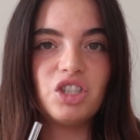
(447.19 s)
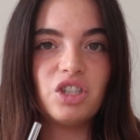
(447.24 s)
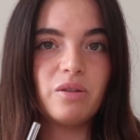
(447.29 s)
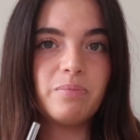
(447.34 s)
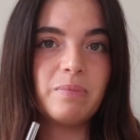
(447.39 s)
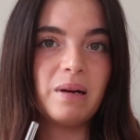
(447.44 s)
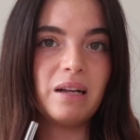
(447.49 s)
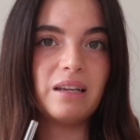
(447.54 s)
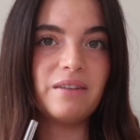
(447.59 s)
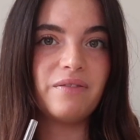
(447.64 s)
You
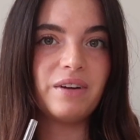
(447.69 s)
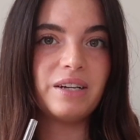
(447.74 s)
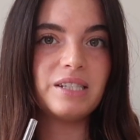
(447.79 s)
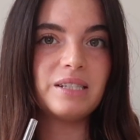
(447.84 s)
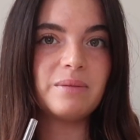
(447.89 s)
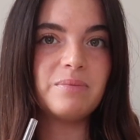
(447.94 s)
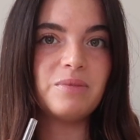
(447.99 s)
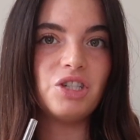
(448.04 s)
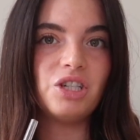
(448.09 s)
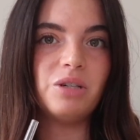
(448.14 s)
could probably find
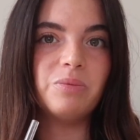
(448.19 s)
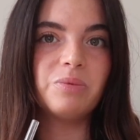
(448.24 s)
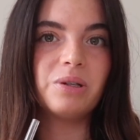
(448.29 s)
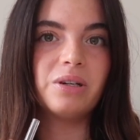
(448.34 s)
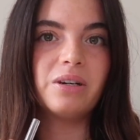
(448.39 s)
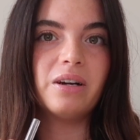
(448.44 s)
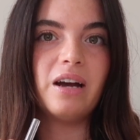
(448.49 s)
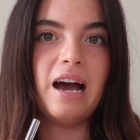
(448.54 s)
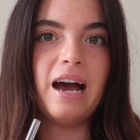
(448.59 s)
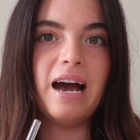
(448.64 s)
something
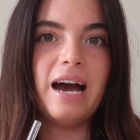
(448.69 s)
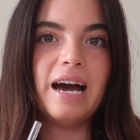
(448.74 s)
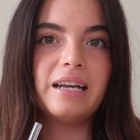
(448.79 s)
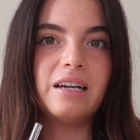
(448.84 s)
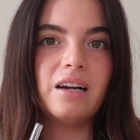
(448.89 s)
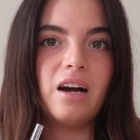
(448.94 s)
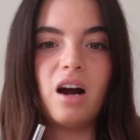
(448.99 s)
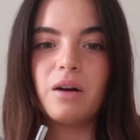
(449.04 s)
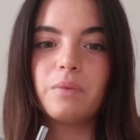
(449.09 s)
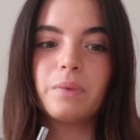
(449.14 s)
cheaper
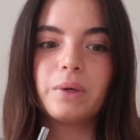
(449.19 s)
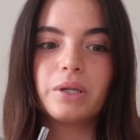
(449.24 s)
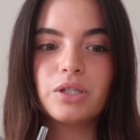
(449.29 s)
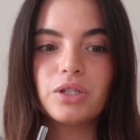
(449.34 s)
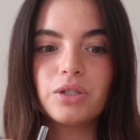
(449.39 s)
at a hardware